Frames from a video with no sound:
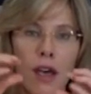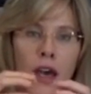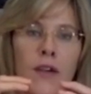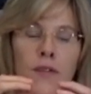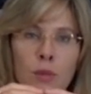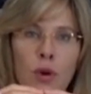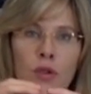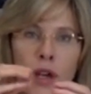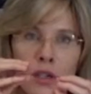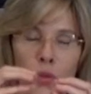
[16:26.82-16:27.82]
of the
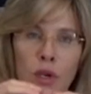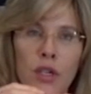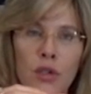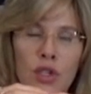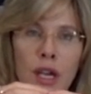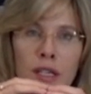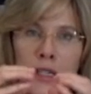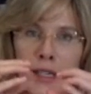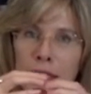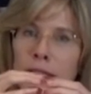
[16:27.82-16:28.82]
Botox where you inject
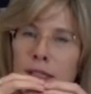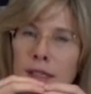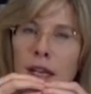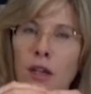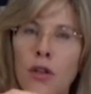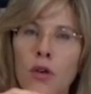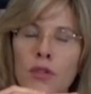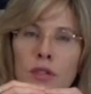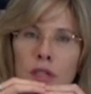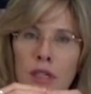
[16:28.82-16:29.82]
it tends to stay
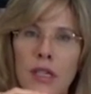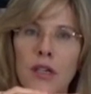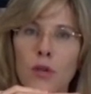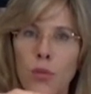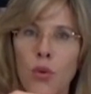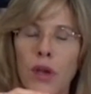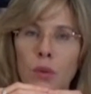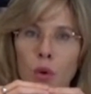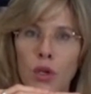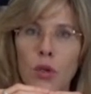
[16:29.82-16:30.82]
close to the needle
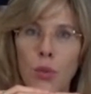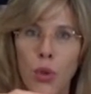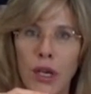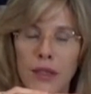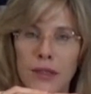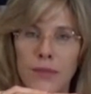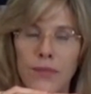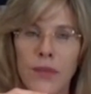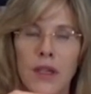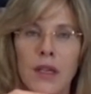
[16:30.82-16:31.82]
point where you put it.
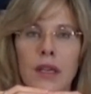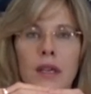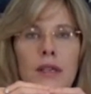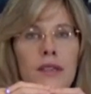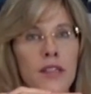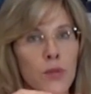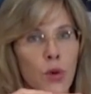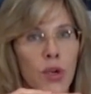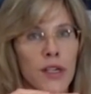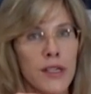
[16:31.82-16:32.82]

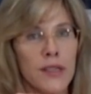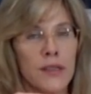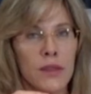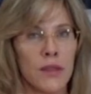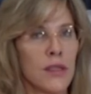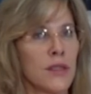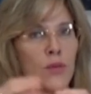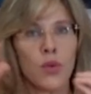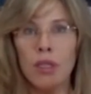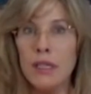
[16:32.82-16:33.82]
Dysport is
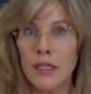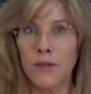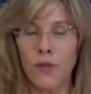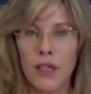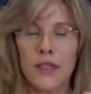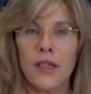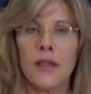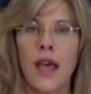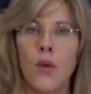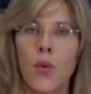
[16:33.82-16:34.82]
really different
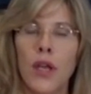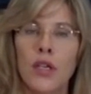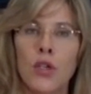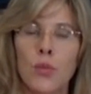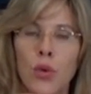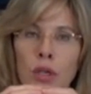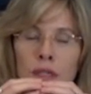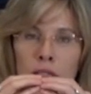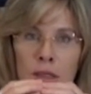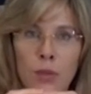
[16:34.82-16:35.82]
in that when you
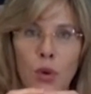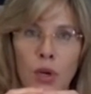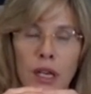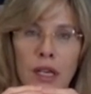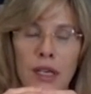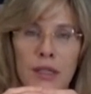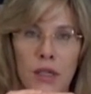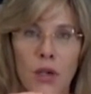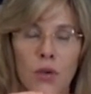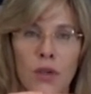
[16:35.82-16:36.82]
put Dysport in a
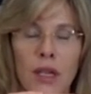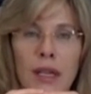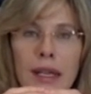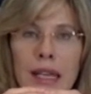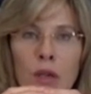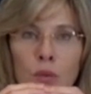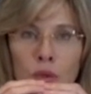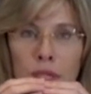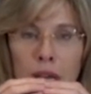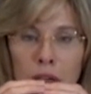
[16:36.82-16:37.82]
zone, it
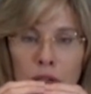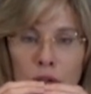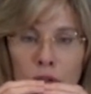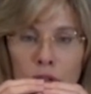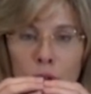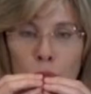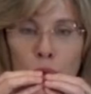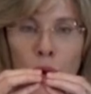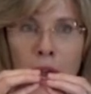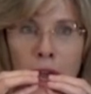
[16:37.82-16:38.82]
will tend to
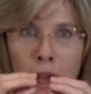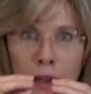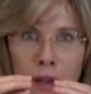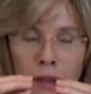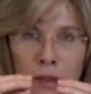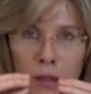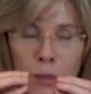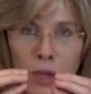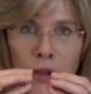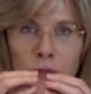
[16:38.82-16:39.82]
spread a little
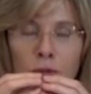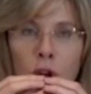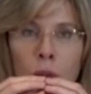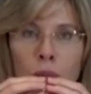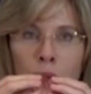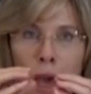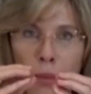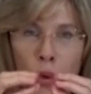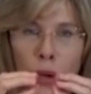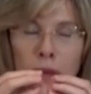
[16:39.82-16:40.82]
bit from
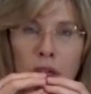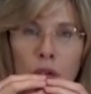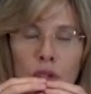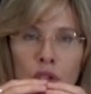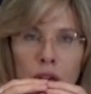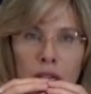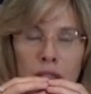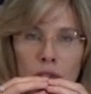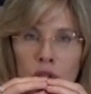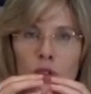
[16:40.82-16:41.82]
that point that you
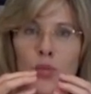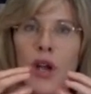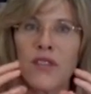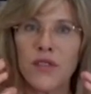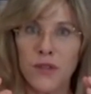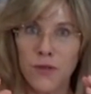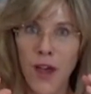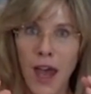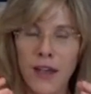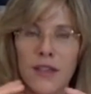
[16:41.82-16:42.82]
injected. So spread of
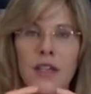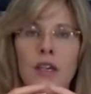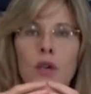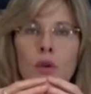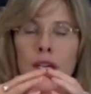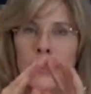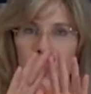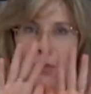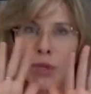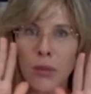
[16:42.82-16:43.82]
effect is
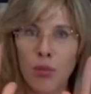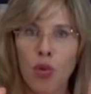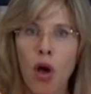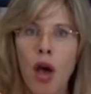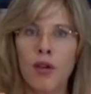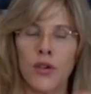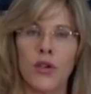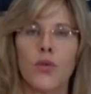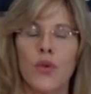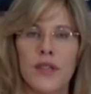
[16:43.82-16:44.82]
a bit broader
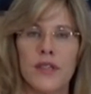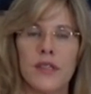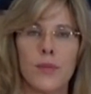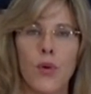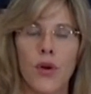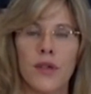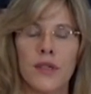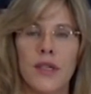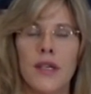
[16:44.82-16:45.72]
with Dysport.